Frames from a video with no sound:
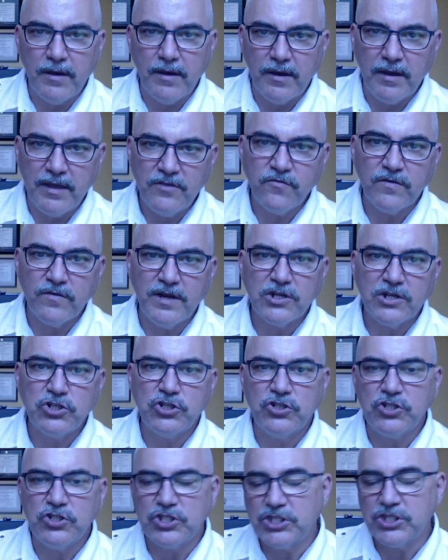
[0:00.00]

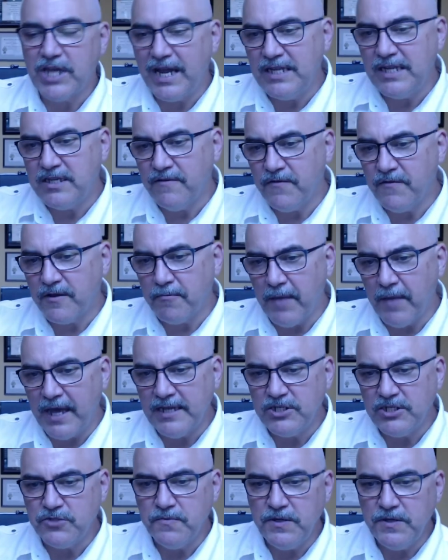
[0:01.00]
Introduction to Scientific
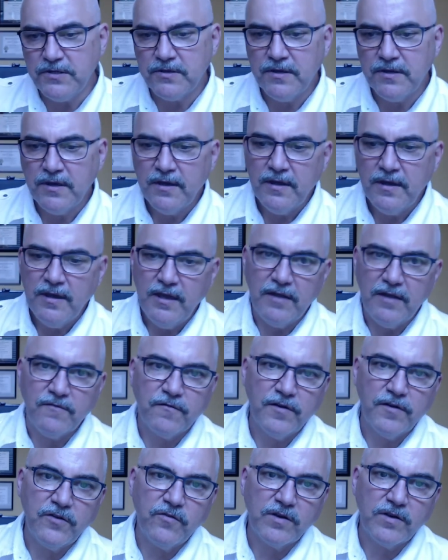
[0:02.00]
Management and
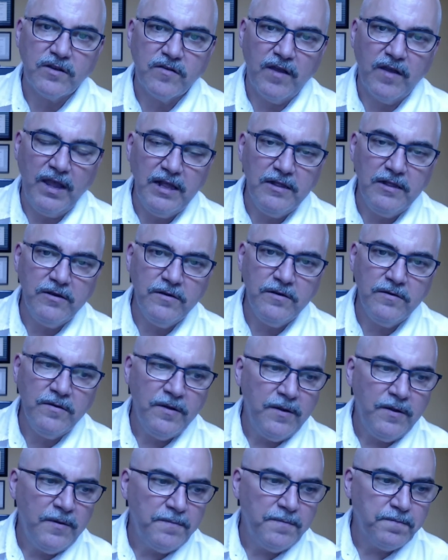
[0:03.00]
Frederic Taylor,
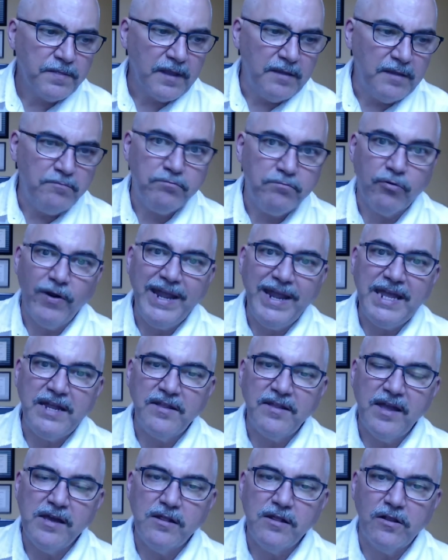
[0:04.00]
and
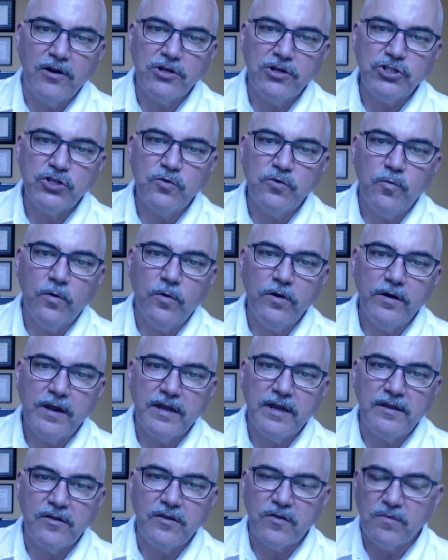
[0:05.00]
breaking down larger
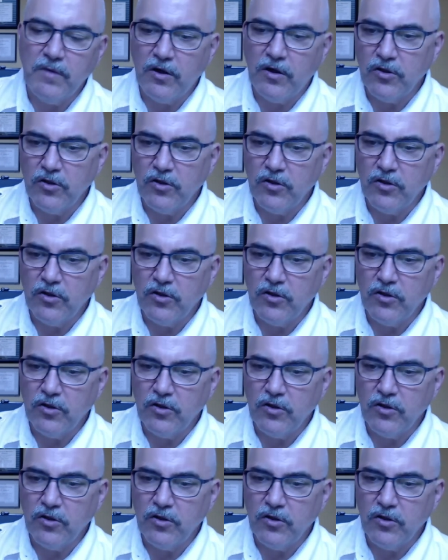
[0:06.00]
work into smaller